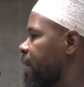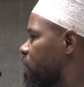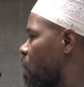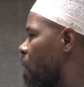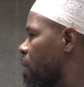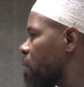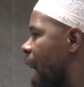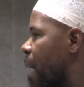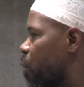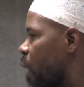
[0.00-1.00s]
saw
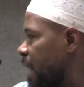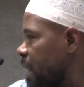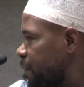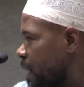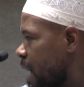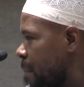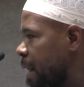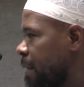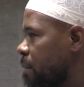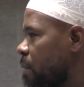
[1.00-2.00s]
Abu Hanifa
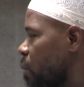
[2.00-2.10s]
coming